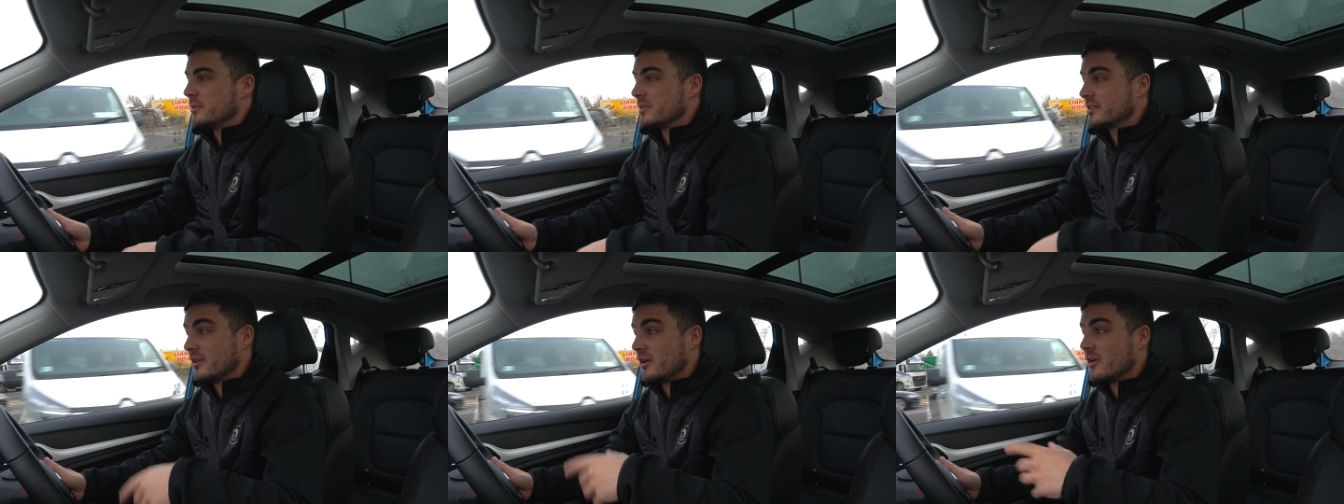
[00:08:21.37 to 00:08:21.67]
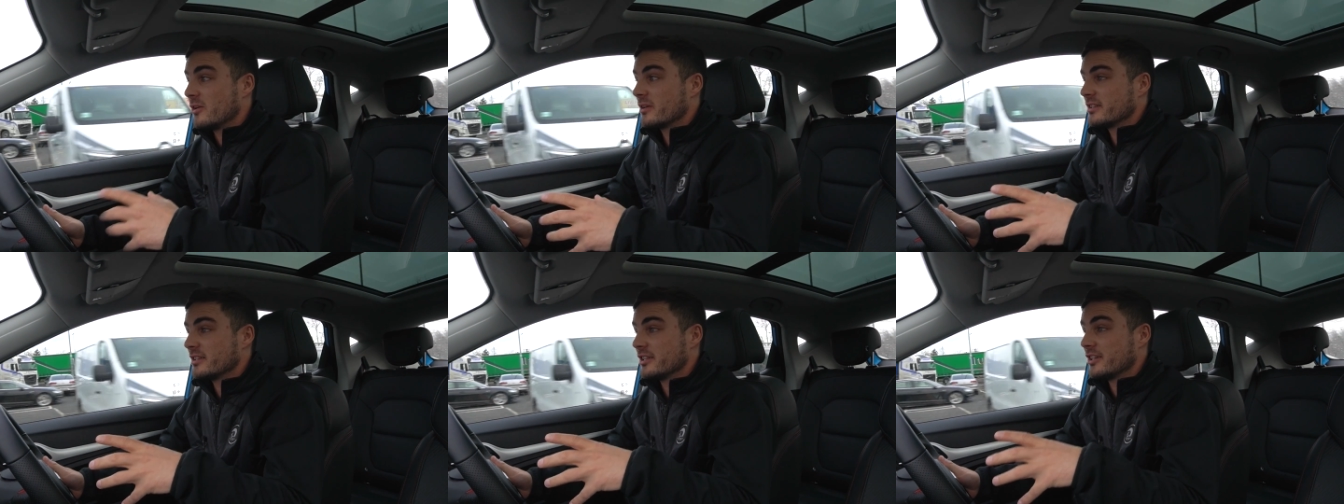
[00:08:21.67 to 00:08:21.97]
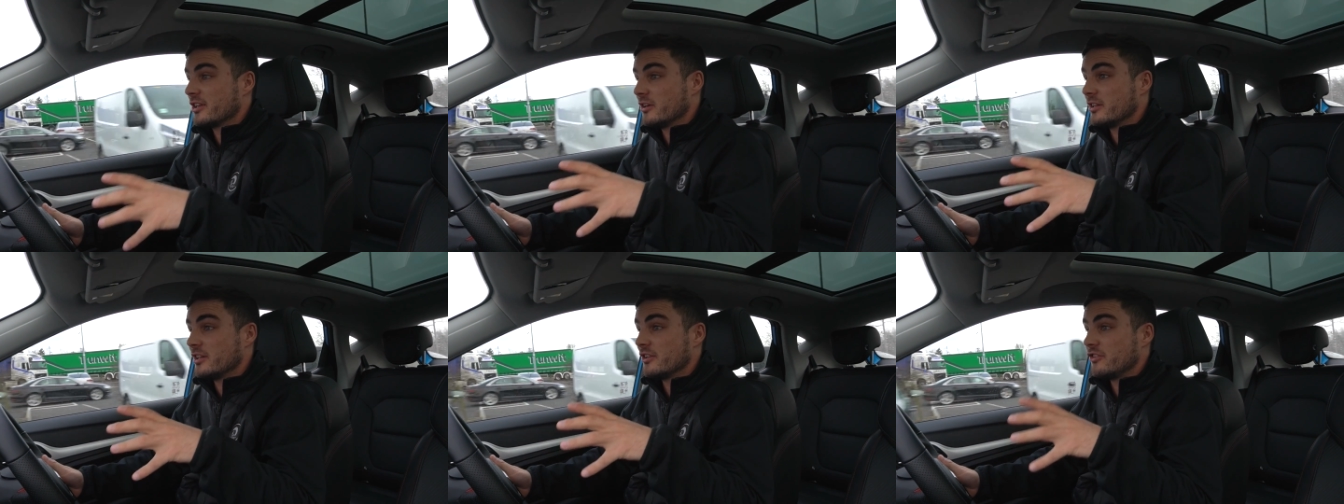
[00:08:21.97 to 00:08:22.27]
As long as I
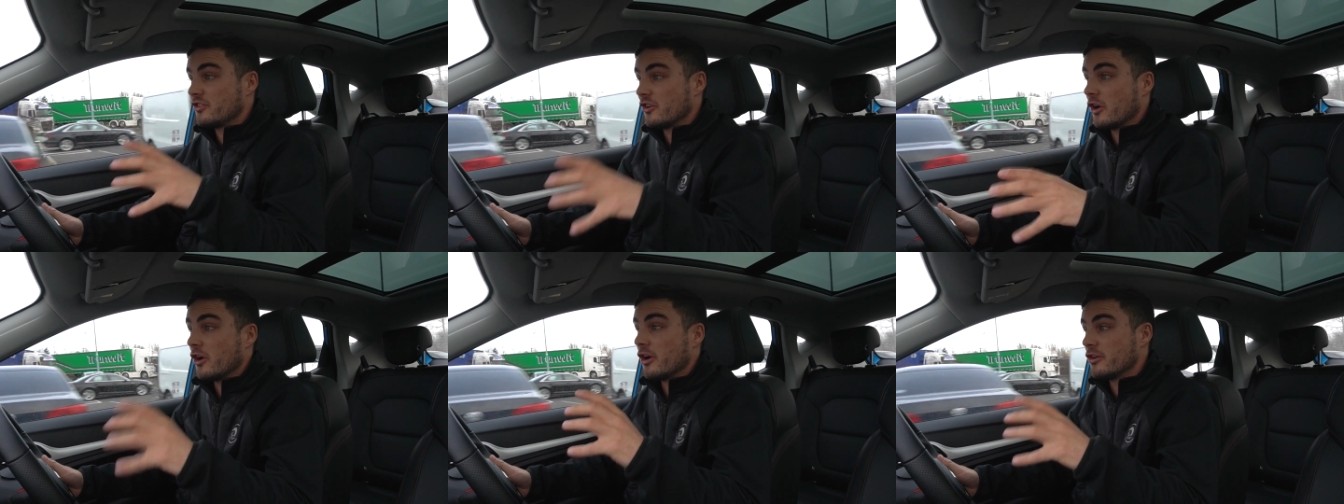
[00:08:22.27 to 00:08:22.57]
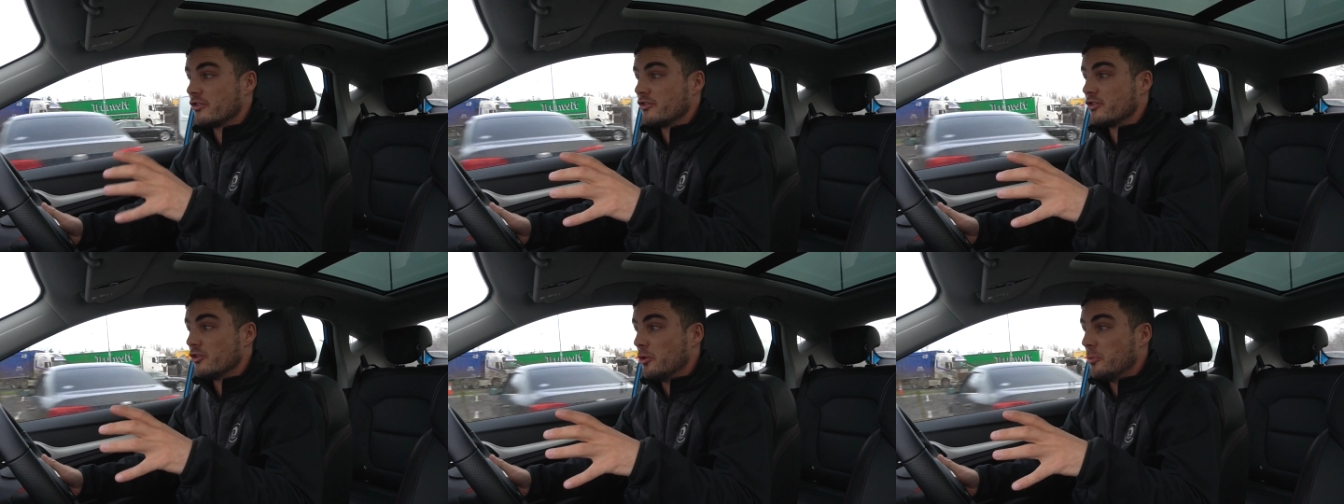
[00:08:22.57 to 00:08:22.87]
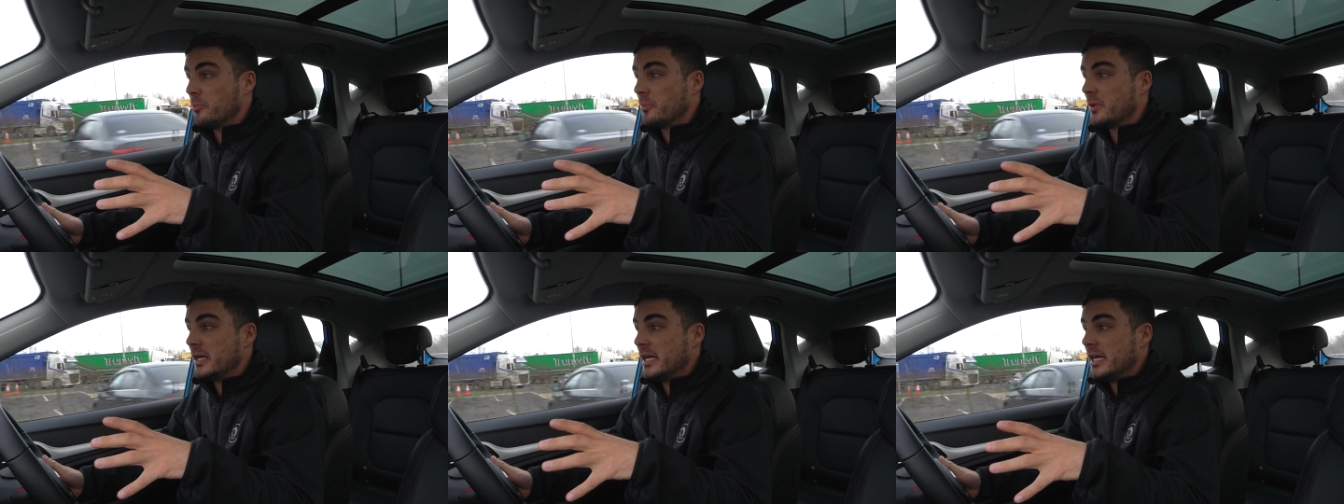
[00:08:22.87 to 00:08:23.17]
kind of charge
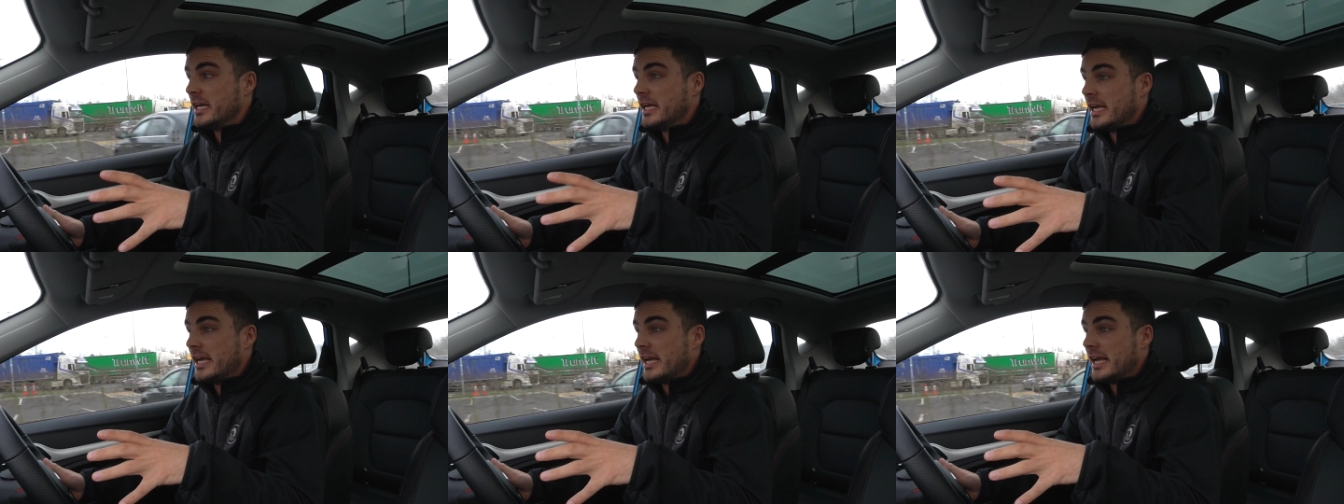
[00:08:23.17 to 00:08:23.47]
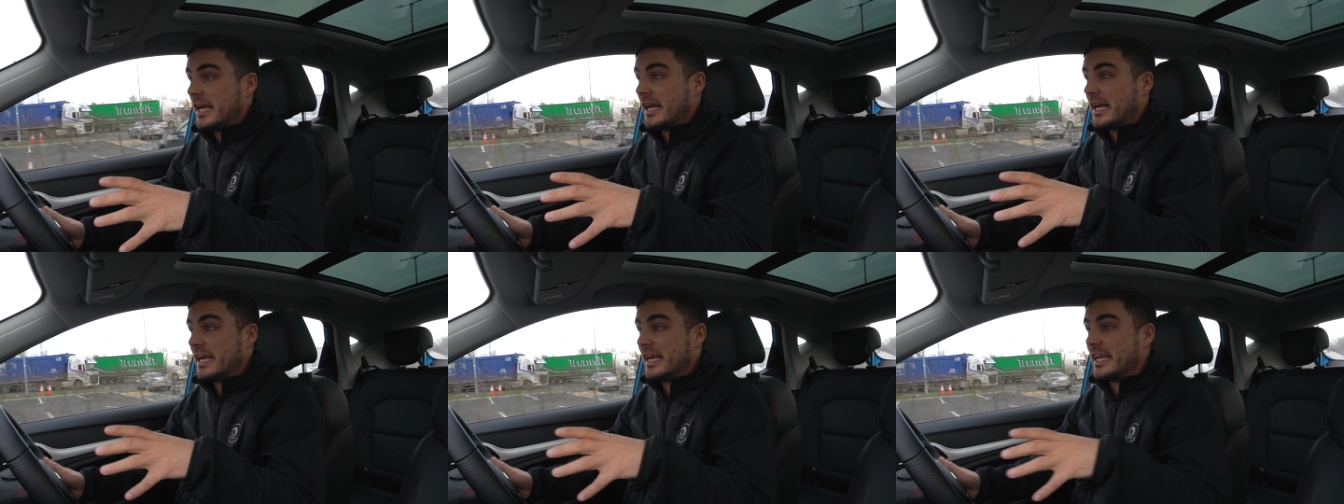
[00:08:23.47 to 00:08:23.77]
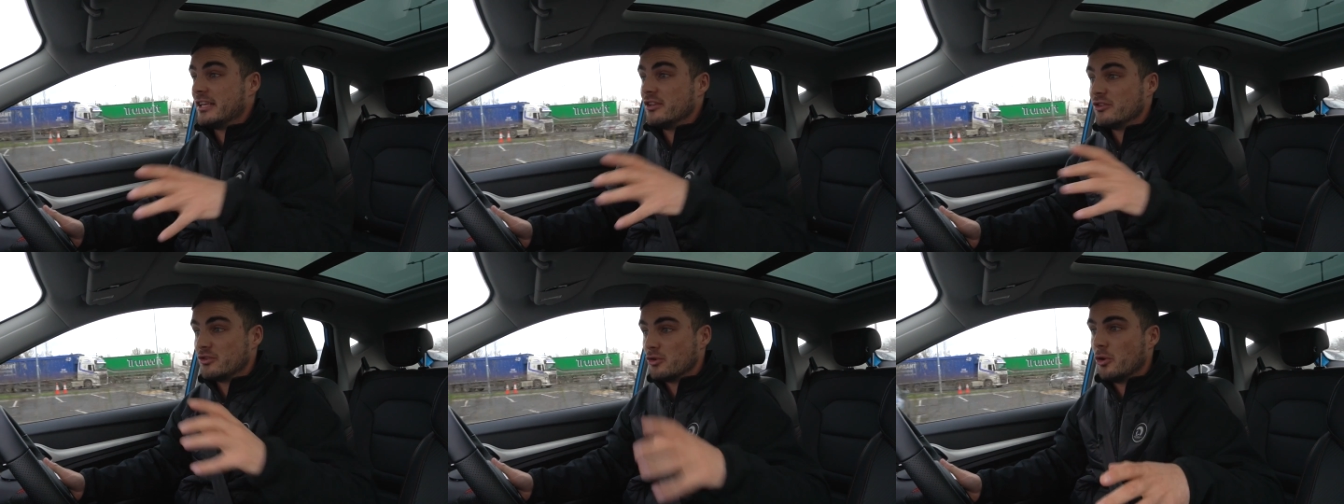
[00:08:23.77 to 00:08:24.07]
up
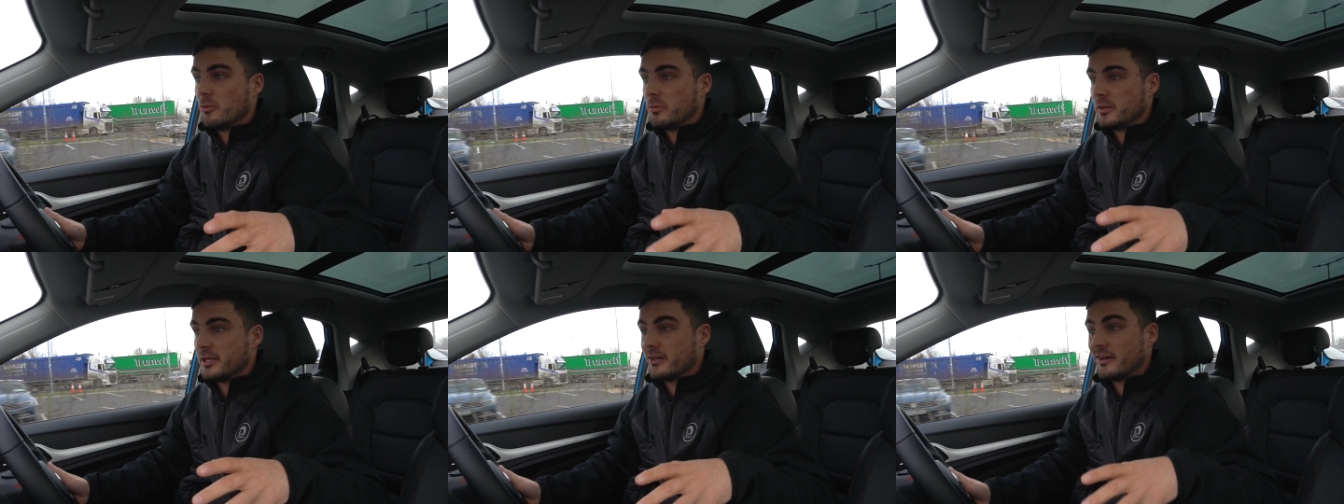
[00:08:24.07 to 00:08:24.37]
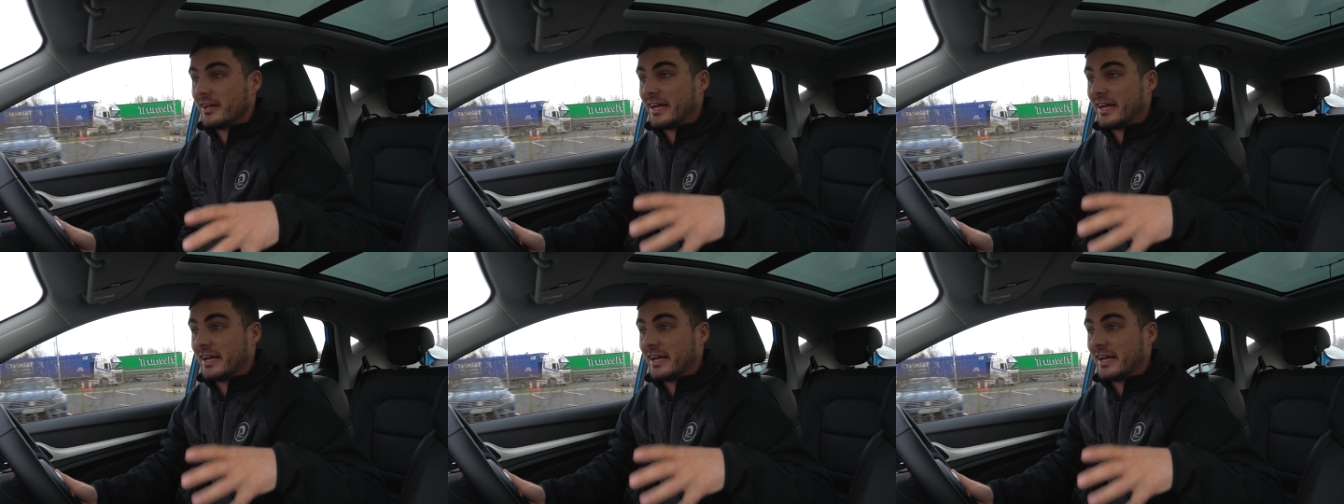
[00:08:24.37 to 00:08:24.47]
in Dublin,